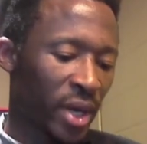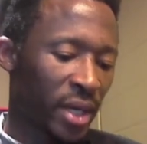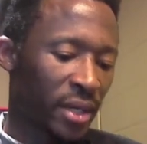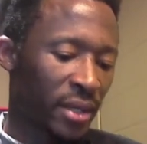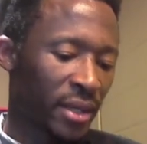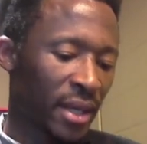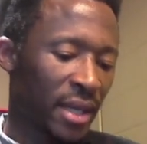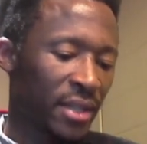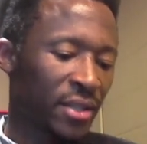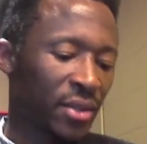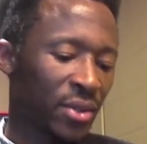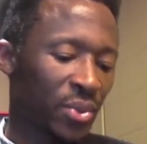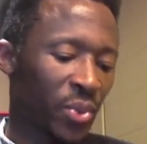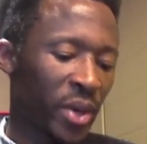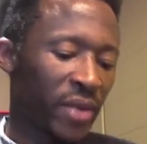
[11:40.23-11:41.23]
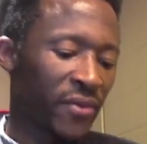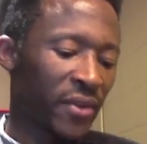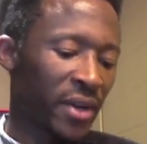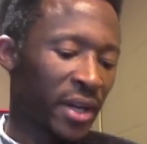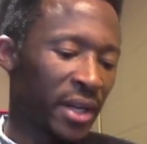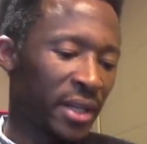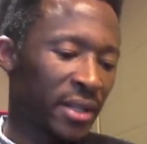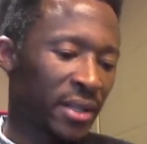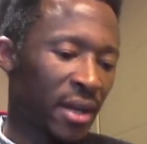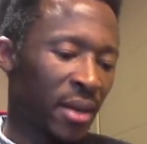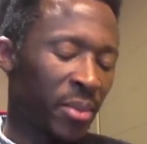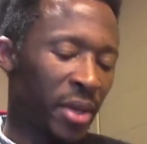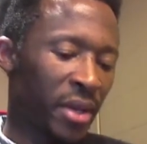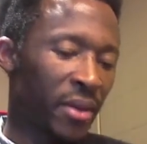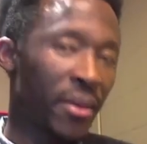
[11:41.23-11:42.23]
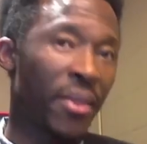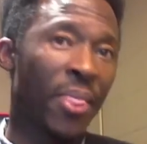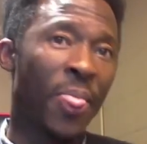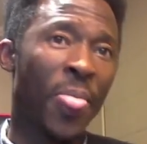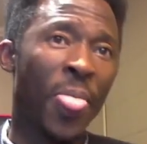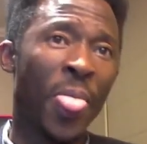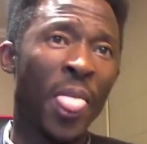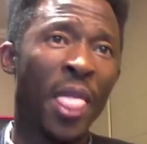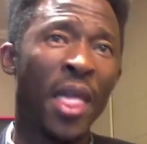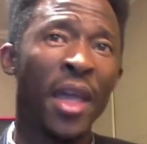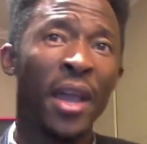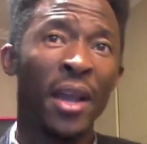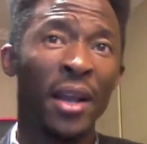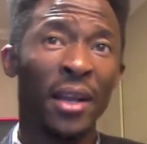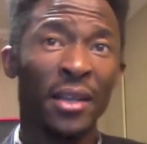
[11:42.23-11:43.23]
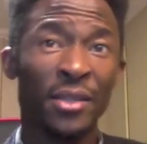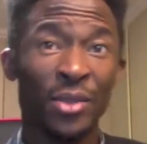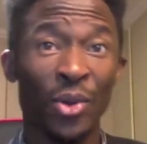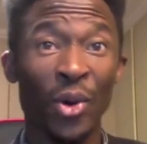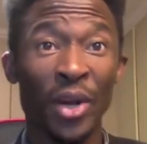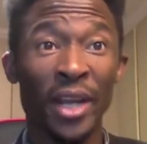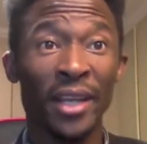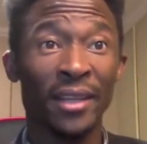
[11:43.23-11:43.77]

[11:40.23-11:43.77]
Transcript: let's just wait for it. It's coming. It's loading.